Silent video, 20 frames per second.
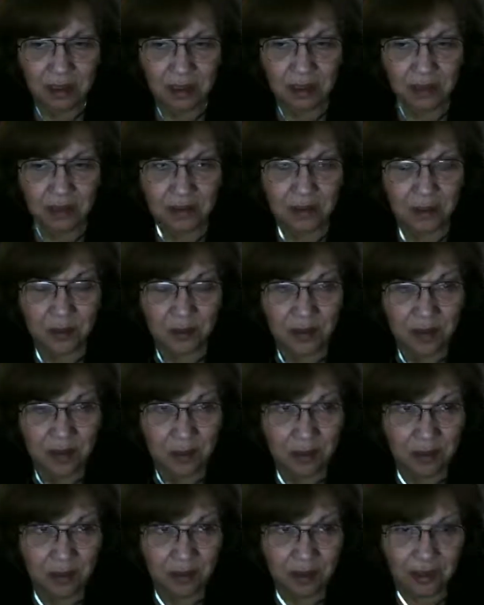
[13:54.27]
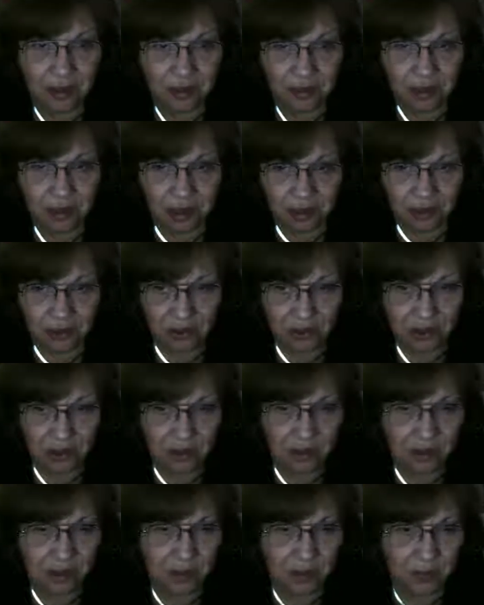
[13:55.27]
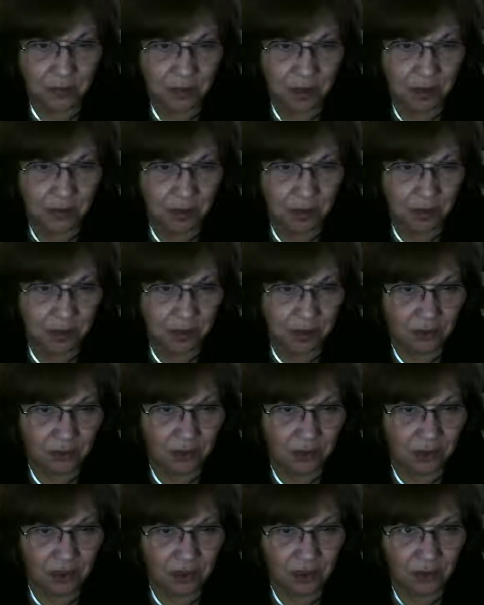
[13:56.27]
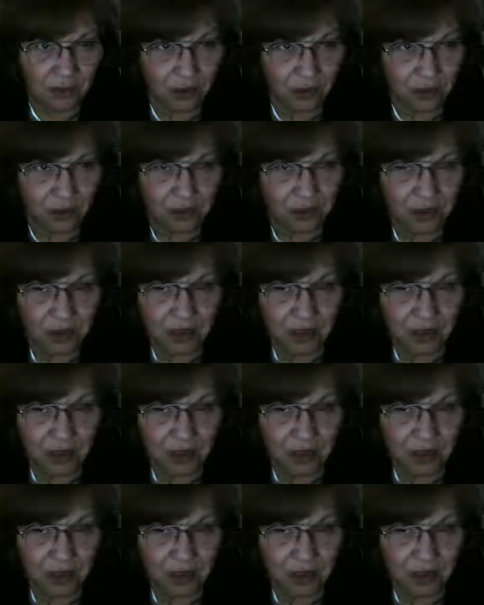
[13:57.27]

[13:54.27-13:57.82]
Something about education, something about undercover.